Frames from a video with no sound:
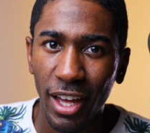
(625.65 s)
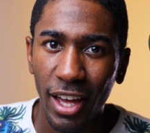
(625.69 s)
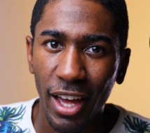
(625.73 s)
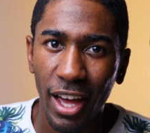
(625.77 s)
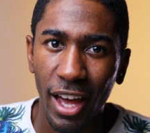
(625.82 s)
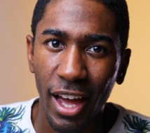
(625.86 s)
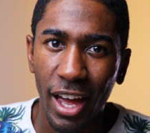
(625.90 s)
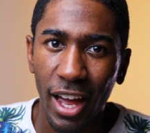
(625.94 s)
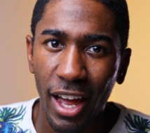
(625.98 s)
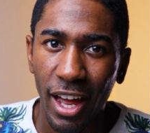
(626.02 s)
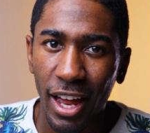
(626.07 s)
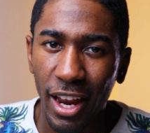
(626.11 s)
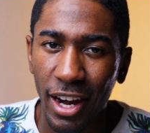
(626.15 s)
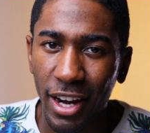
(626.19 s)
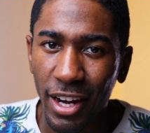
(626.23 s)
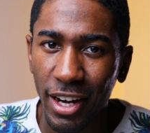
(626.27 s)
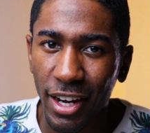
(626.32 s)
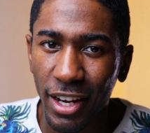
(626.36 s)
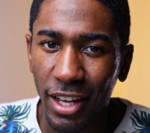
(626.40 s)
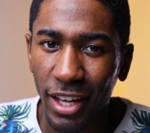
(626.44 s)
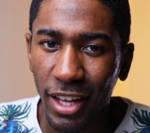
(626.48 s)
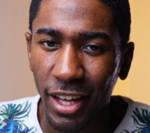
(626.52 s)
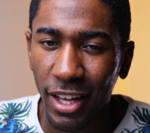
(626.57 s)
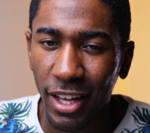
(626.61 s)
And
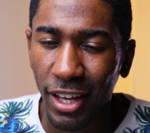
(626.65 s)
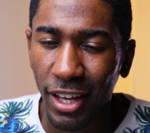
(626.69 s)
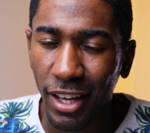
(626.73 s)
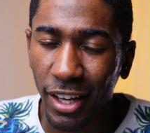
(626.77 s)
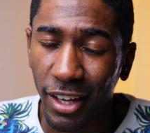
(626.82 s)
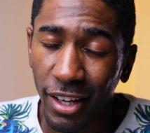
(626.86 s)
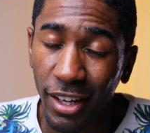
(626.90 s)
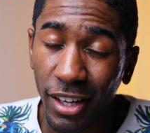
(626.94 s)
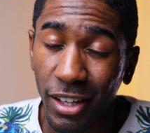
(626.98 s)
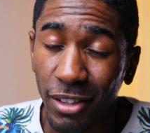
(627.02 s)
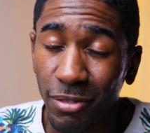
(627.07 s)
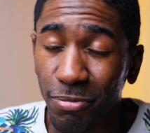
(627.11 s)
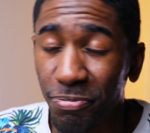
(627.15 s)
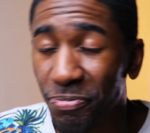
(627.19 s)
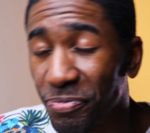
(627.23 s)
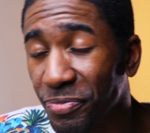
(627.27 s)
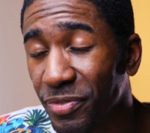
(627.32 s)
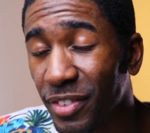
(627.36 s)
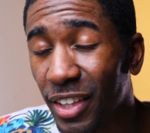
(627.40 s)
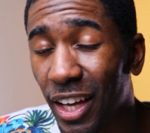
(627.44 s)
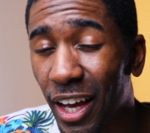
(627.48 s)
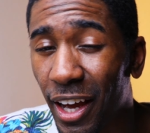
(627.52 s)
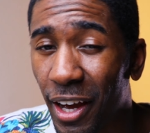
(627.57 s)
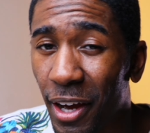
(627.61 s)
yeah,
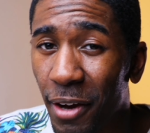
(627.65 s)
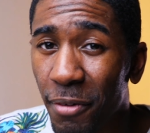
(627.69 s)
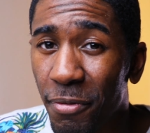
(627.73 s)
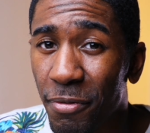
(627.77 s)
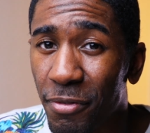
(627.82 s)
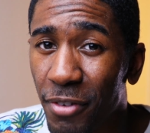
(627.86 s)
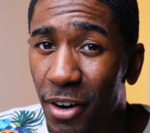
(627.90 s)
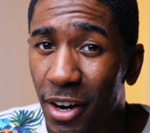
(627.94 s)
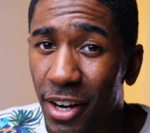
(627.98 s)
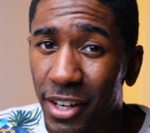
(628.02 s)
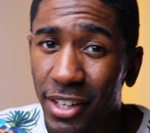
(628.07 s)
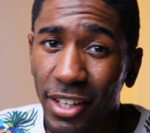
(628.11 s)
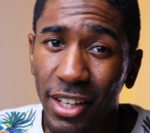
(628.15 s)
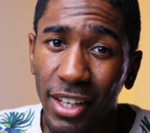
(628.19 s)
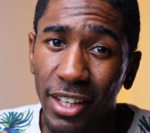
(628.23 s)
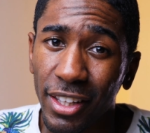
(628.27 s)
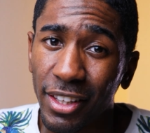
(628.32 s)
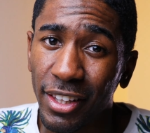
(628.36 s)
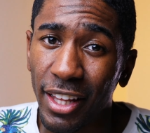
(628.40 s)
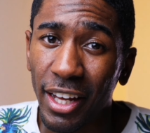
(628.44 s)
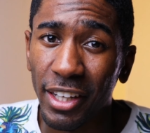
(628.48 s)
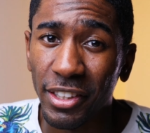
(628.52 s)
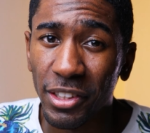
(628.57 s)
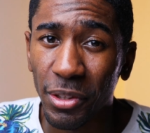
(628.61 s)
have fun.
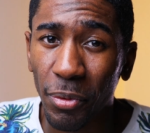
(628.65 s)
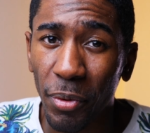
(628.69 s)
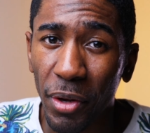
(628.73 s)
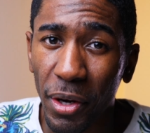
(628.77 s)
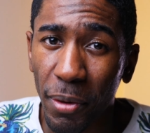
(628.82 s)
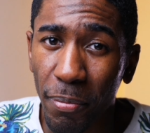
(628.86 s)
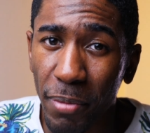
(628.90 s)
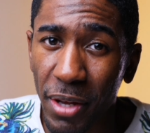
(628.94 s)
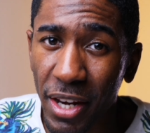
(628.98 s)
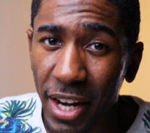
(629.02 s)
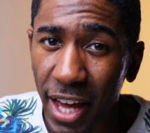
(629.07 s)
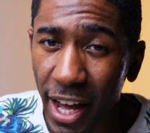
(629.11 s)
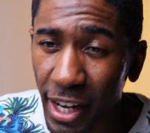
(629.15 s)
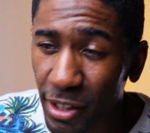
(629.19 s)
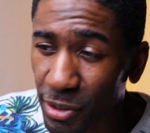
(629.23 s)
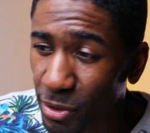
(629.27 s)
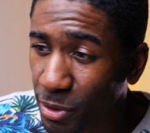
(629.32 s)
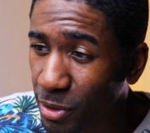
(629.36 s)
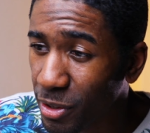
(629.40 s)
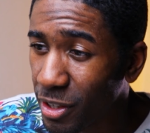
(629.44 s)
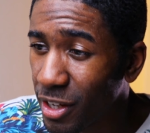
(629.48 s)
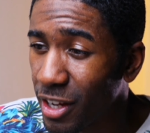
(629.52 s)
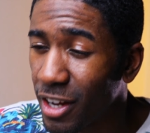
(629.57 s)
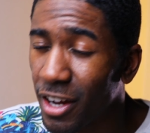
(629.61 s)
That's the way to be
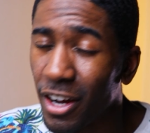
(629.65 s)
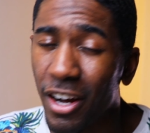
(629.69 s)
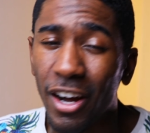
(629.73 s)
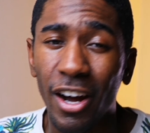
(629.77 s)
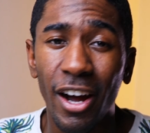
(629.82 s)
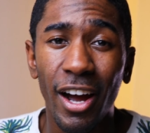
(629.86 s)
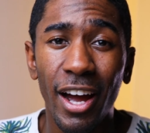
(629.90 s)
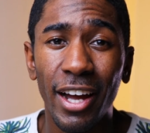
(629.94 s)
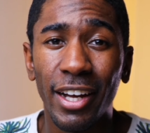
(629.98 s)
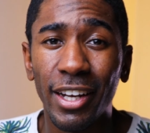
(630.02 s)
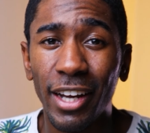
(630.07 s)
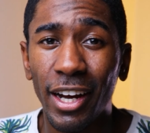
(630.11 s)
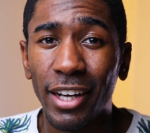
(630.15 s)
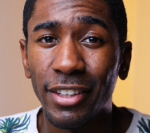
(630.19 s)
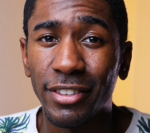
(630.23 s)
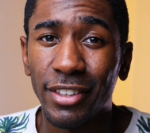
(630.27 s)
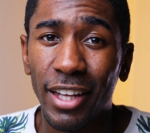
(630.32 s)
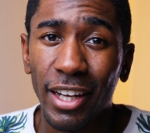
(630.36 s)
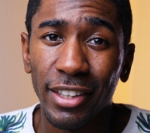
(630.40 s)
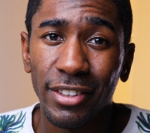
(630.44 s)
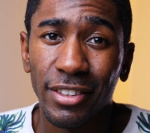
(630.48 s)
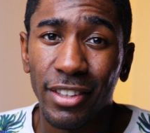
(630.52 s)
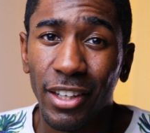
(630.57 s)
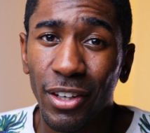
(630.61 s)
natural. Alright guys,
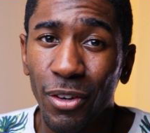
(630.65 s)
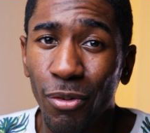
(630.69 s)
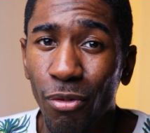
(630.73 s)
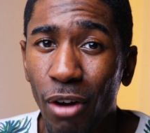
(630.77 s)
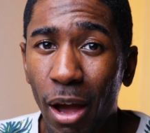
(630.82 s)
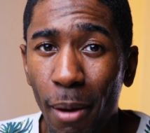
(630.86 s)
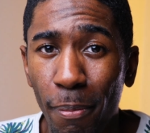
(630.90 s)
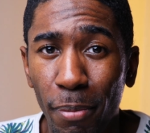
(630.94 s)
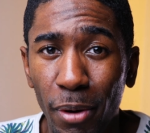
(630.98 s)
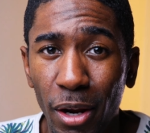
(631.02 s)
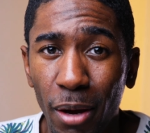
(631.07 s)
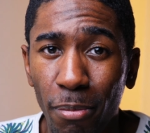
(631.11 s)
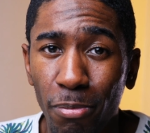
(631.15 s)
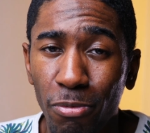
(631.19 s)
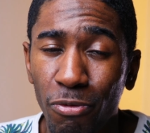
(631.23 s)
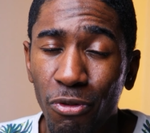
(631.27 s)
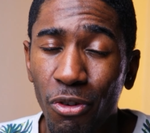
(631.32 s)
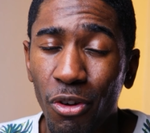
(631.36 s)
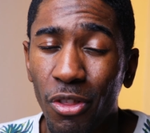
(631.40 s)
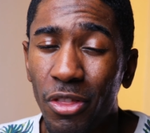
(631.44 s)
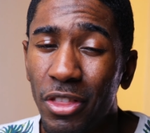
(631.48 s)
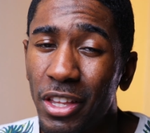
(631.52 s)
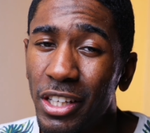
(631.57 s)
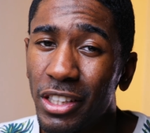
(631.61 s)
that's gonna wrap it up
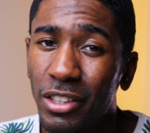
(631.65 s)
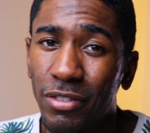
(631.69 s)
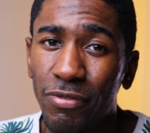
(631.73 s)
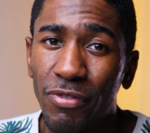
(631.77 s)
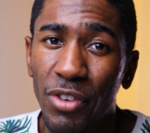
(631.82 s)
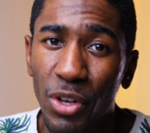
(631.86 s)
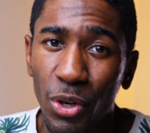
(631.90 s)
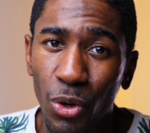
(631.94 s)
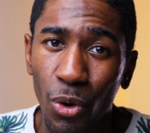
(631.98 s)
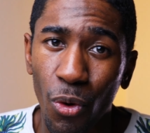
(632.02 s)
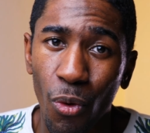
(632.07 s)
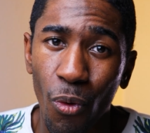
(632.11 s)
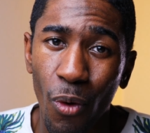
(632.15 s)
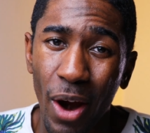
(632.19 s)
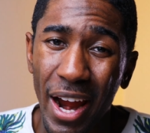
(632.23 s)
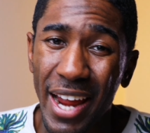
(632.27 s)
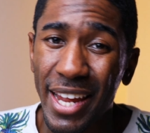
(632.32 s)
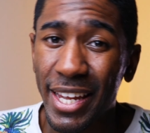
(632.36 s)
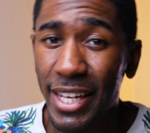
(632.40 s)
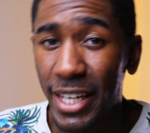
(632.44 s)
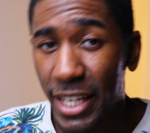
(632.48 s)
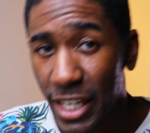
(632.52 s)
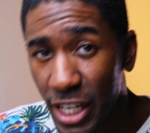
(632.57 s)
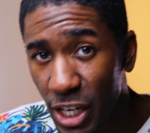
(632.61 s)
for this video right
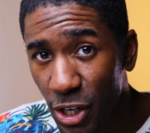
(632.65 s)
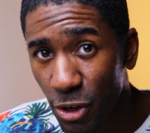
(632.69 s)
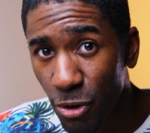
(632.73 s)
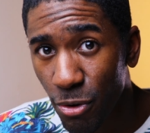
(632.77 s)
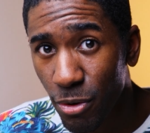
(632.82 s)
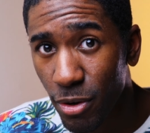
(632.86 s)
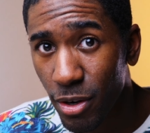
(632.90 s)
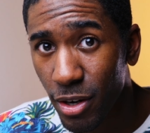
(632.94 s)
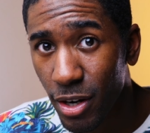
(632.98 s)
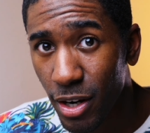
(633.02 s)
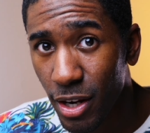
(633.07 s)
here.